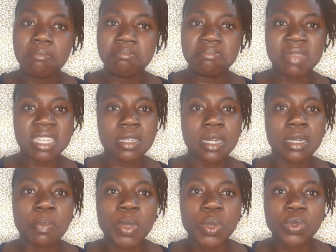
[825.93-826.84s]
they start
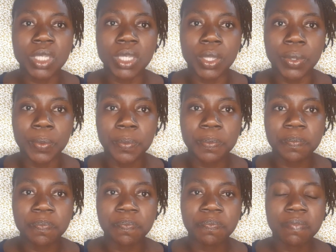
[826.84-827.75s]
abusing you.
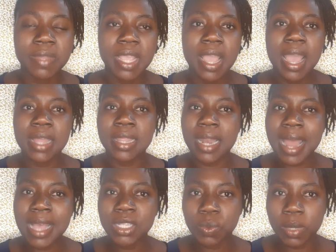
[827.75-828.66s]
And the
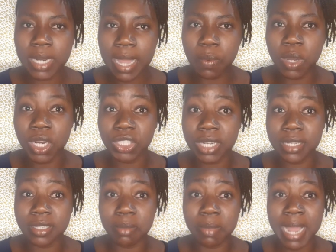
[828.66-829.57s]
last one I want to
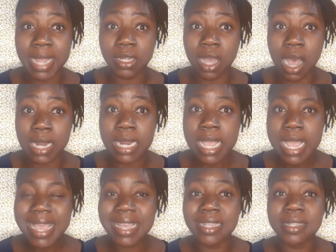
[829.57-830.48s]
shed some light on
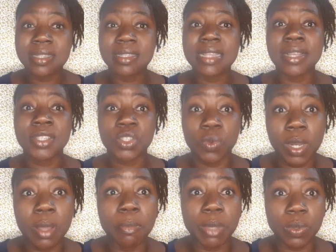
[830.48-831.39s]
is
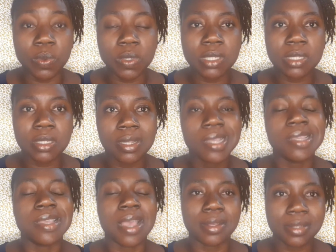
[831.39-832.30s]
sexual abuse.
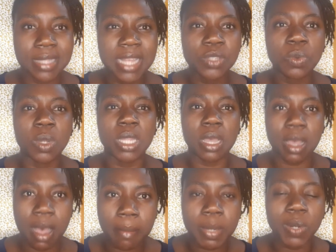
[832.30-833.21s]
Yes, that's one of the
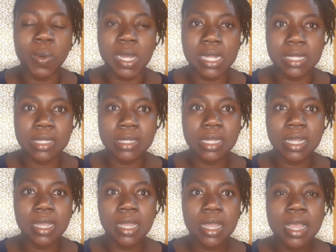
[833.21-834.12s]
common ones.
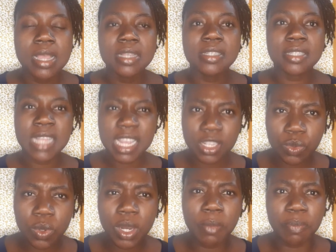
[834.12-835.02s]

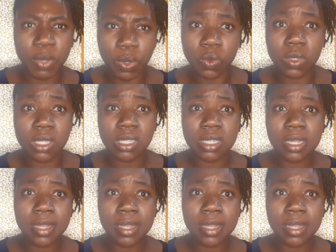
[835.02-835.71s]
Sexual abuse.